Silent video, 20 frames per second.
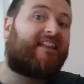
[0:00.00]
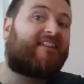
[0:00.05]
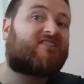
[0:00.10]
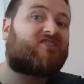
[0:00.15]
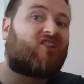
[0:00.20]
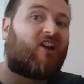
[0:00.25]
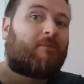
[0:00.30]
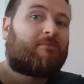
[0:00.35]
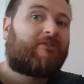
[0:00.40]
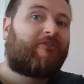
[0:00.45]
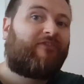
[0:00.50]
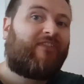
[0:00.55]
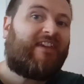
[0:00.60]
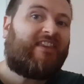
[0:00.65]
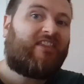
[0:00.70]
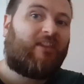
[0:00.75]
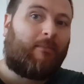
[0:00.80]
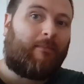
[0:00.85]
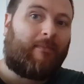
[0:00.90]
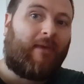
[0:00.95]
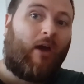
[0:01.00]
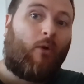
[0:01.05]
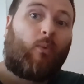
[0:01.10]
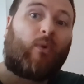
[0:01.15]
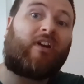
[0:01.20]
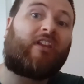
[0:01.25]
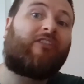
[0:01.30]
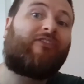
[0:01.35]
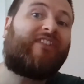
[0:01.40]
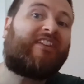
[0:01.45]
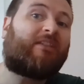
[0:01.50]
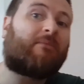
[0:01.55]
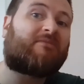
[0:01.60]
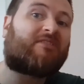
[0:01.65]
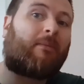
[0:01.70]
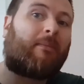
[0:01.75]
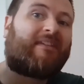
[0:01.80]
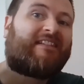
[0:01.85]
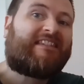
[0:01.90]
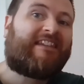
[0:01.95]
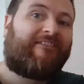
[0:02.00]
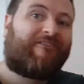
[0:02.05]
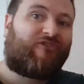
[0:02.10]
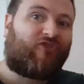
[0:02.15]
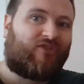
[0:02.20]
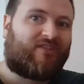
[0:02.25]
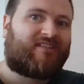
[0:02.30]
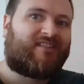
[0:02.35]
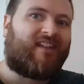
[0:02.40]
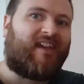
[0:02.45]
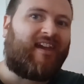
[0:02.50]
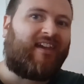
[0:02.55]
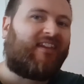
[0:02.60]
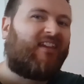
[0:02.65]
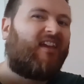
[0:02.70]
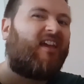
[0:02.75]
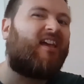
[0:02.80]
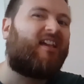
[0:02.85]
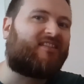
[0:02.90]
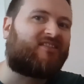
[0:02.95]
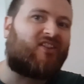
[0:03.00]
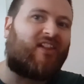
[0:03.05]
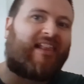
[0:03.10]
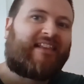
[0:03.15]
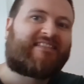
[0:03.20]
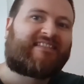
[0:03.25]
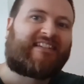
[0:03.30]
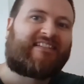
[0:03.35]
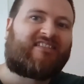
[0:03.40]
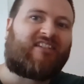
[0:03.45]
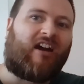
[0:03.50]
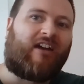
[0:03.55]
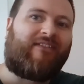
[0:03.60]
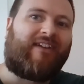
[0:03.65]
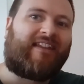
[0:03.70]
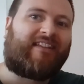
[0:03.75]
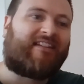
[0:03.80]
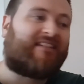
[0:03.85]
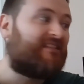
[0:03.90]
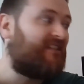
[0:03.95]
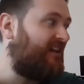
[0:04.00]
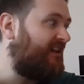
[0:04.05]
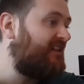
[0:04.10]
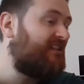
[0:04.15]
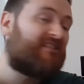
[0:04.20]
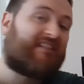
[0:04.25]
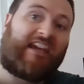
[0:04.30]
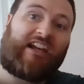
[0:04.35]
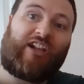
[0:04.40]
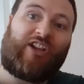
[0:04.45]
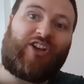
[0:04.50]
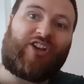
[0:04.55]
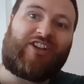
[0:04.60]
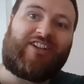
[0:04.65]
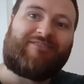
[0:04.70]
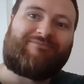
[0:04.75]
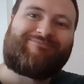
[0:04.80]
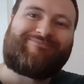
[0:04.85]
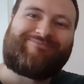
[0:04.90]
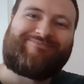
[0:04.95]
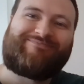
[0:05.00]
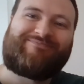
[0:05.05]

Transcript: and it's time to feed them. We're going to feed them something different today. So let's dive in and uh, take a look.